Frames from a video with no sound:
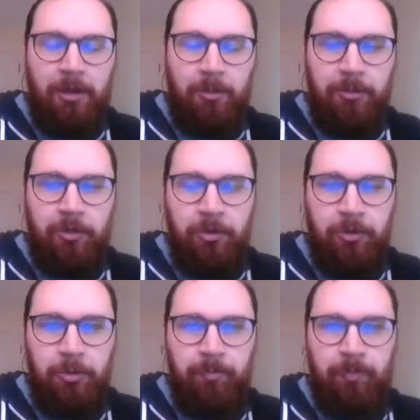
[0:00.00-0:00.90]
up
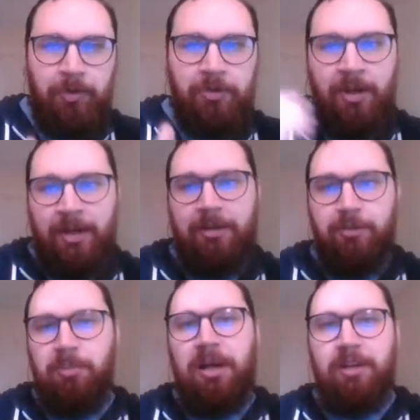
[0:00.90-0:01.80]
to sides
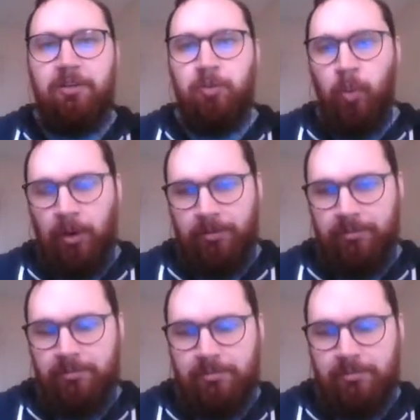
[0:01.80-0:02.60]
minus 1